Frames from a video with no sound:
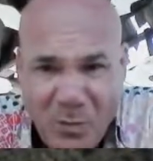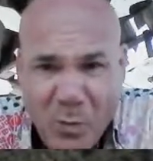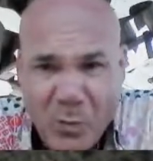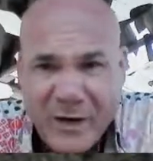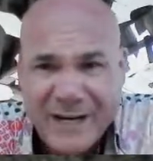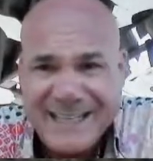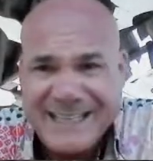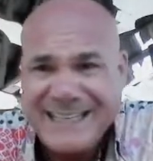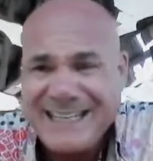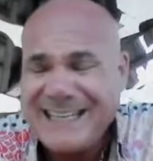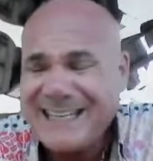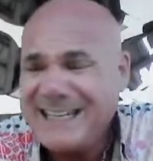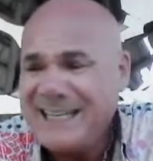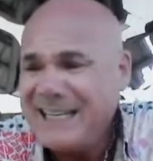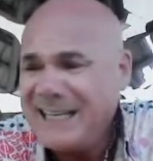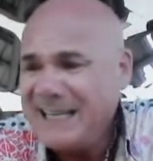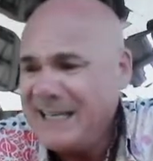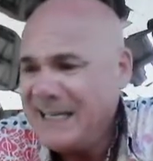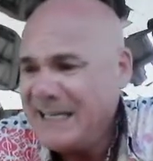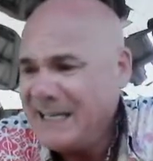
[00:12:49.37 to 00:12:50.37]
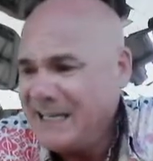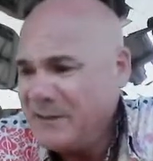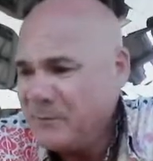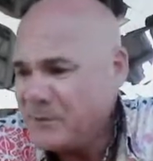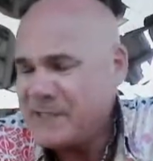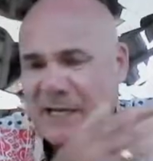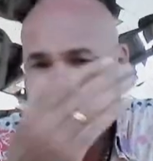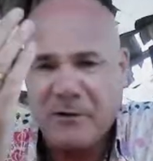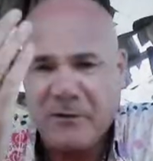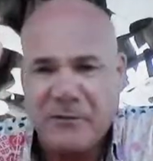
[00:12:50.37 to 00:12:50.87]
what I did
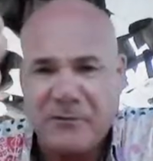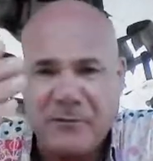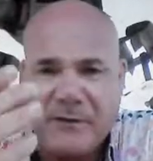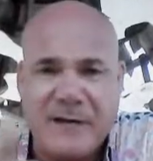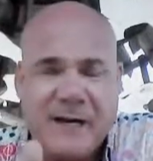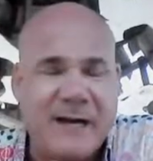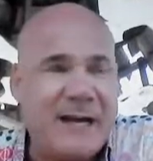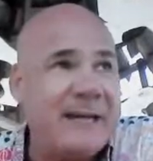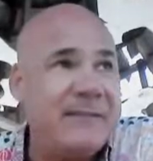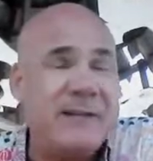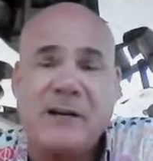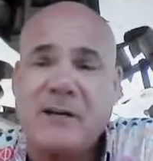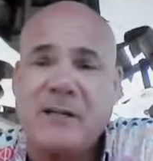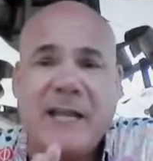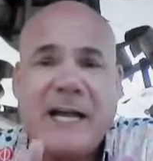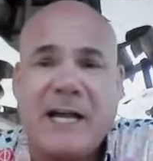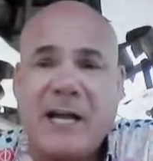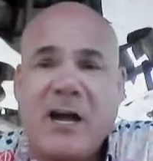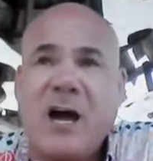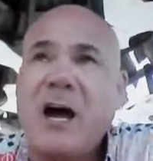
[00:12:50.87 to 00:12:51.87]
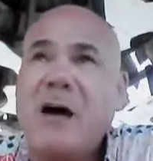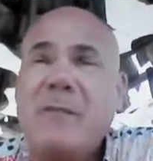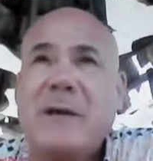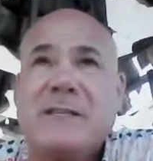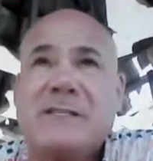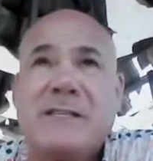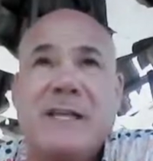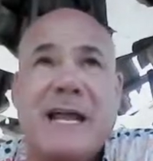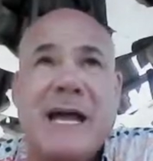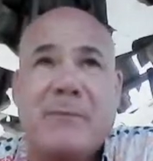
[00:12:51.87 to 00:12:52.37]
was I go through there, and there are like
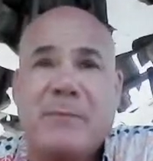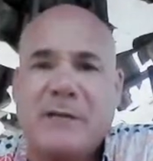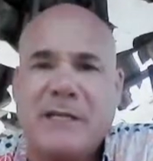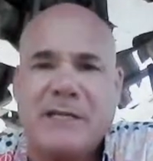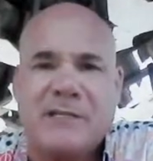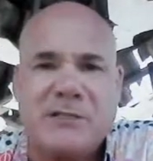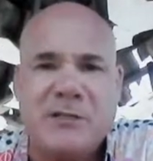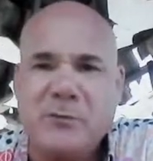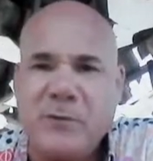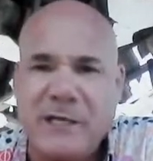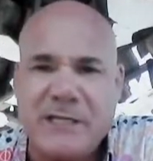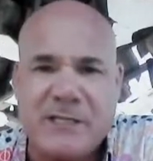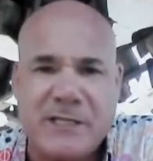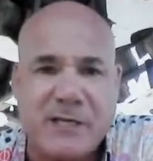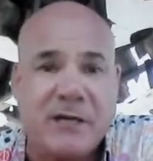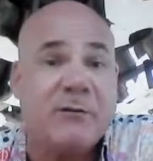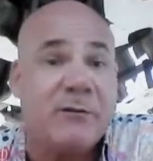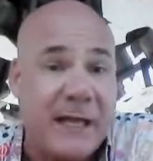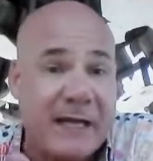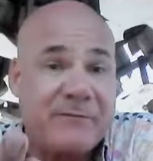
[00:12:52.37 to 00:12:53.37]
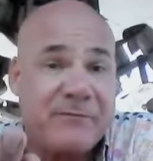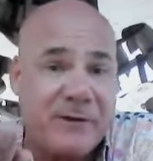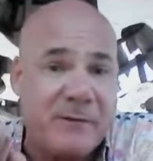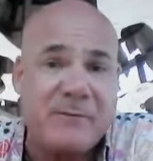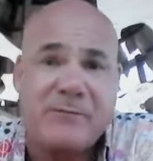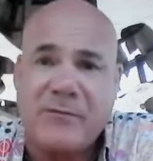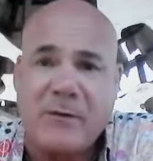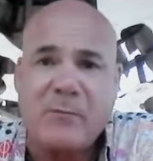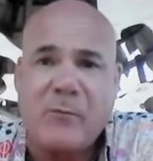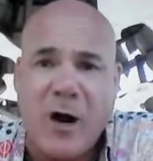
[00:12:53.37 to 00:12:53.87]
comments that happened like 2 weeks ago, like
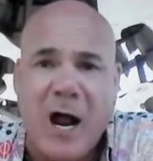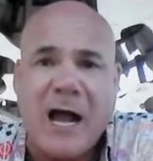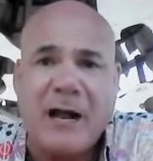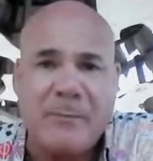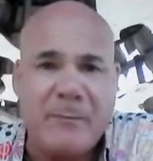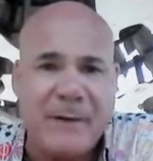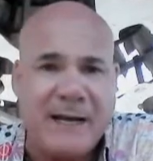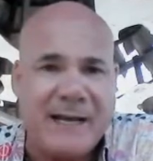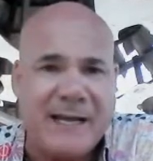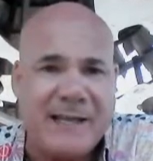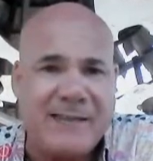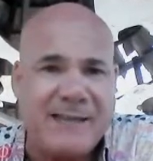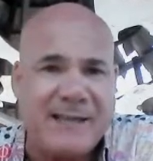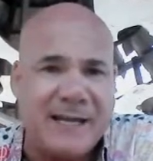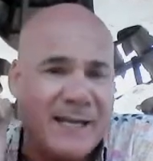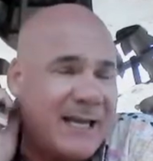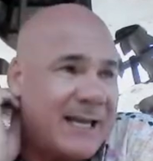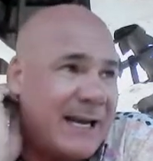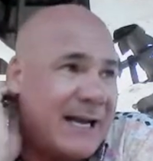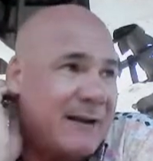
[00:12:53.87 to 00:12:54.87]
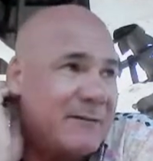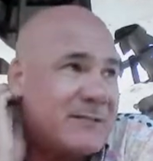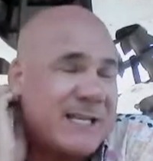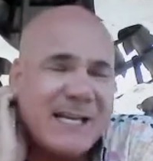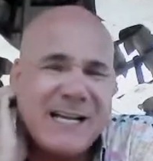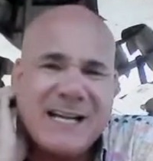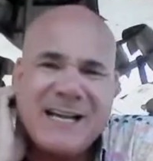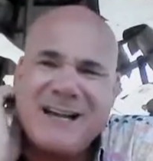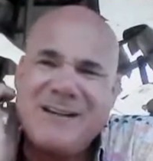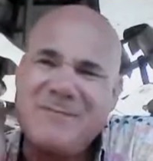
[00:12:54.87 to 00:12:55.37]
from Rockman, I think. And I was
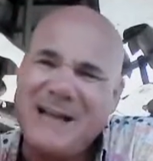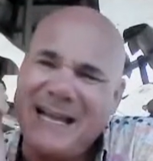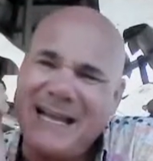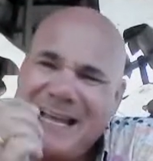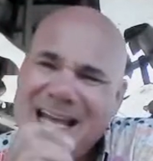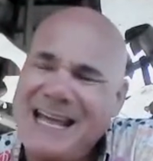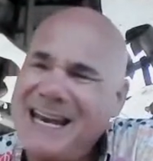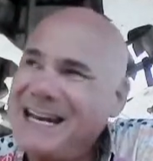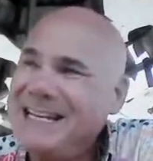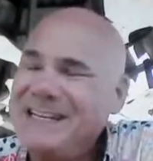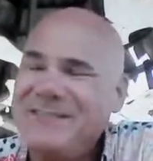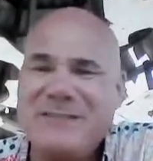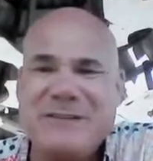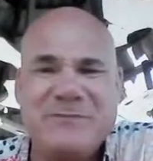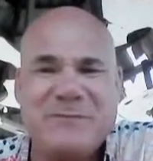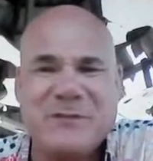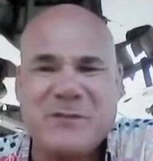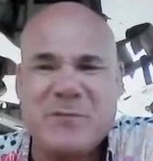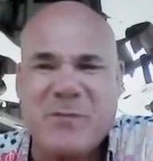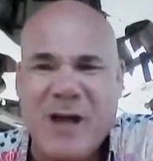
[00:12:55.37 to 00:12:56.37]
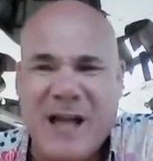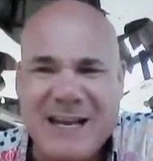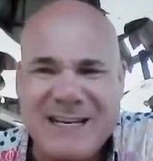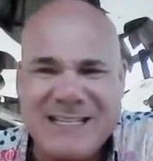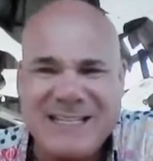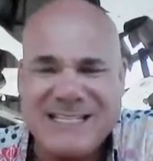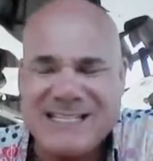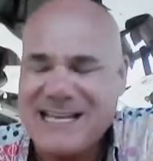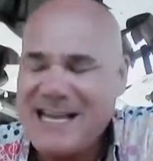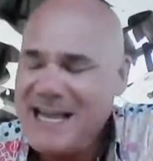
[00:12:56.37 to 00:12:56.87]
like, oh my God, I didn't even respond
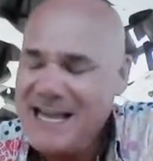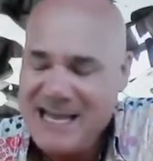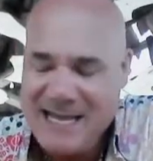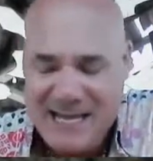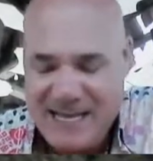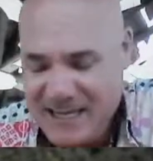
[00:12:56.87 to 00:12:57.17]
to this guy.